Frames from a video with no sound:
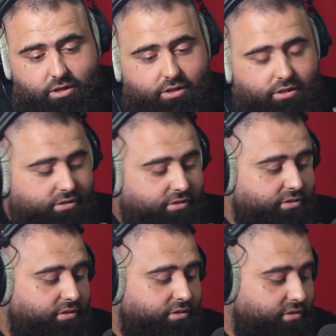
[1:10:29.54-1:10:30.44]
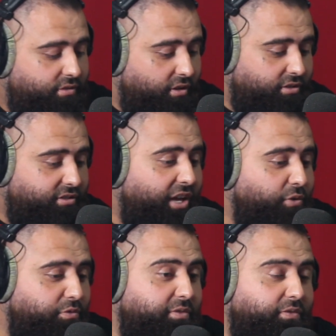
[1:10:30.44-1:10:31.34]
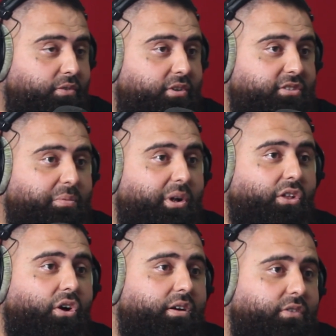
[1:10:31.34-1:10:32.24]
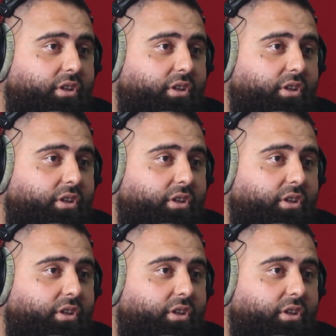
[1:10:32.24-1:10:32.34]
It's gonna stay with me for the rest of my life.